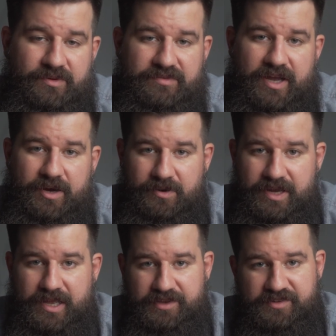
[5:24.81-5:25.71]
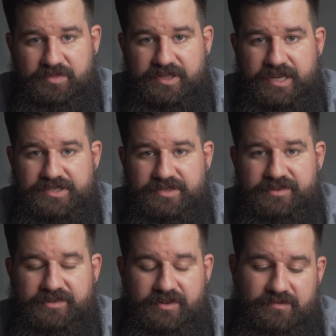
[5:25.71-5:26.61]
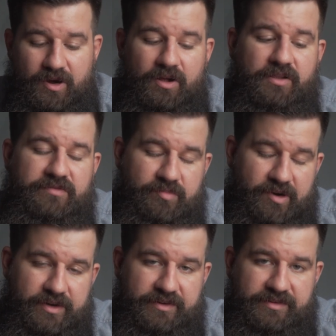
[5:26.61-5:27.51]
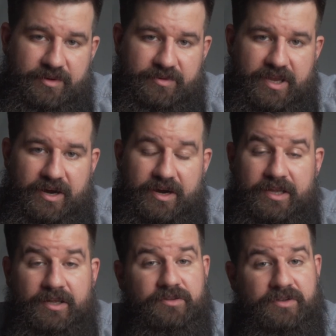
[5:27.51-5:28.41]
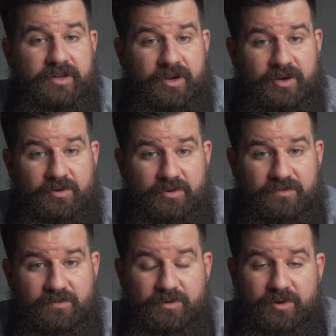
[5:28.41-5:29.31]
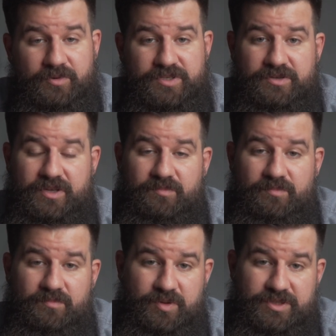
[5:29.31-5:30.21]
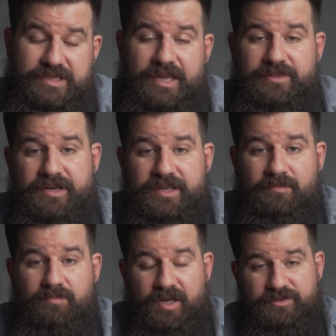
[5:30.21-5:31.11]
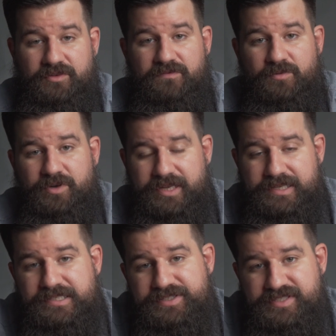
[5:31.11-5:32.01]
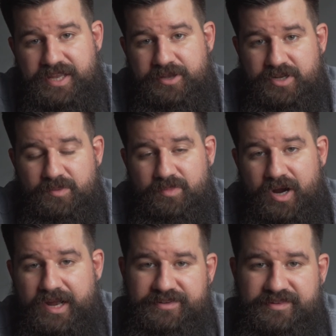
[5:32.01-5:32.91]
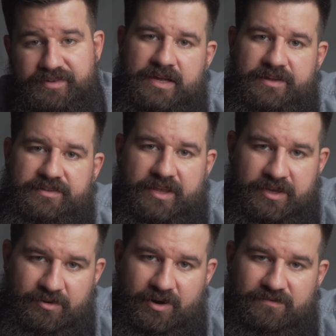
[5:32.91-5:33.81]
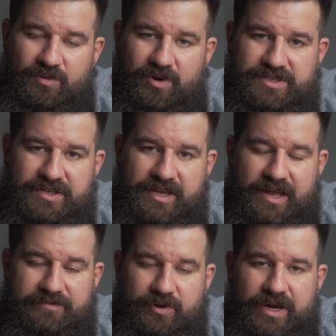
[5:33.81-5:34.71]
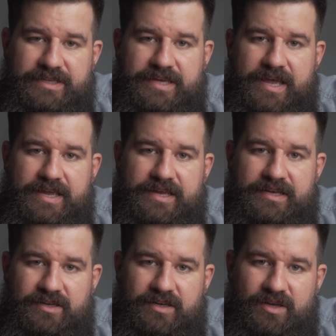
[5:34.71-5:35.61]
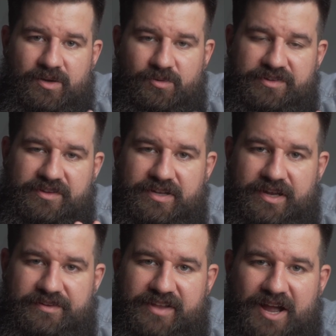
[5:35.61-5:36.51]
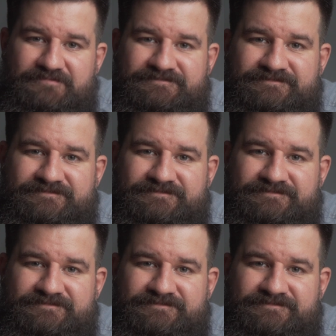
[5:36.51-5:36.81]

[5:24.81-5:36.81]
We've got great explanations of all of the products that we carry, including our Core 4, which you can put together in a bundle for a discounted price. Thank you all for watching. Have a great day. We'll see you next time.